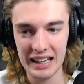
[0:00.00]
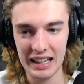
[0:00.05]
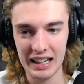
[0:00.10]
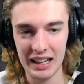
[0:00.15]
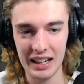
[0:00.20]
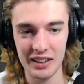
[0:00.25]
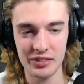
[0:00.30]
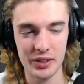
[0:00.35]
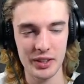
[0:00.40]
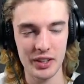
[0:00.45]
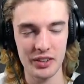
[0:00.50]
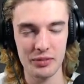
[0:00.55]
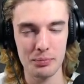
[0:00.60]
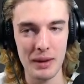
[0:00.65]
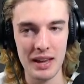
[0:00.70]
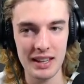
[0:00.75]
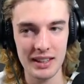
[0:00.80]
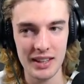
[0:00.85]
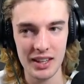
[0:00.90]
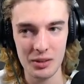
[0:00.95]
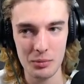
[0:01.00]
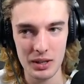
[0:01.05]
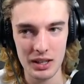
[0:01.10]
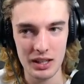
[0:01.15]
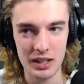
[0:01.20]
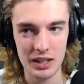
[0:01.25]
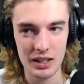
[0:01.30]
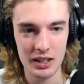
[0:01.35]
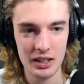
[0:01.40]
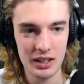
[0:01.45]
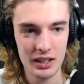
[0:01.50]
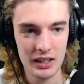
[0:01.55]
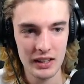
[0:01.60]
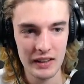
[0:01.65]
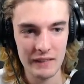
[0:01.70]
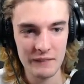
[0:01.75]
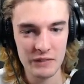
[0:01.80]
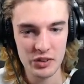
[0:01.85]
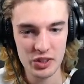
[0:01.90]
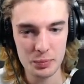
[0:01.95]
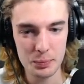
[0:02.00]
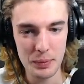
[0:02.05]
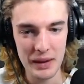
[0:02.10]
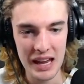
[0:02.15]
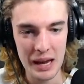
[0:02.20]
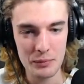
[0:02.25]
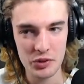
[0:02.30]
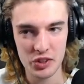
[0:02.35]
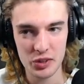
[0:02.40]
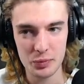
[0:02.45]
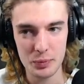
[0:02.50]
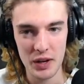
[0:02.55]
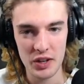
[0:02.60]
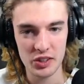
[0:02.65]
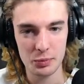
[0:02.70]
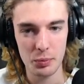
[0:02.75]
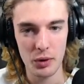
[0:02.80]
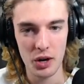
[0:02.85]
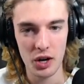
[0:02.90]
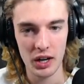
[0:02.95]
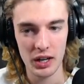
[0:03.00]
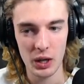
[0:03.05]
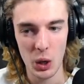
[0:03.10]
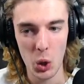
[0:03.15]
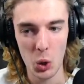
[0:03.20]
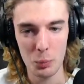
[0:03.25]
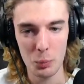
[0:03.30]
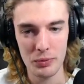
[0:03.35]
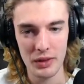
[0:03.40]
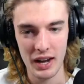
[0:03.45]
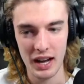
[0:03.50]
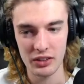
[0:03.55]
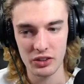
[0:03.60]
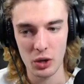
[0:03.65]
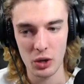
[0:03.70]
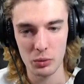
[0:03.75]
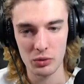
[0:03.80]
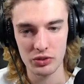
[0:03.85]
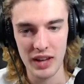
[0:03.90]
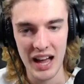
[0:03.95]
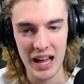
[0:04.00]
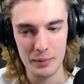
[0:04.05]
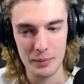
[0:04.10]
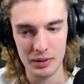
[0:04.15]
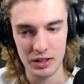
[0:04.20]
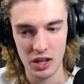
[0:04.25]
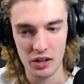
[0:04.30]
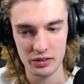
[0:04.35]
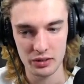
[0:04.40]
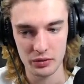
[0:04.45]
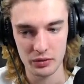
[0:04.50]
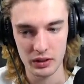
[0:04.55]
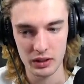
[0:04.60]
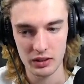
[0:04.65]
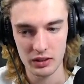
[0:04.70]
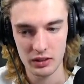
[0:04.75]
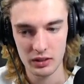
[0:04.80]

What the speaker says: instead of making me spam the spacebar and hope that I don't die because of it?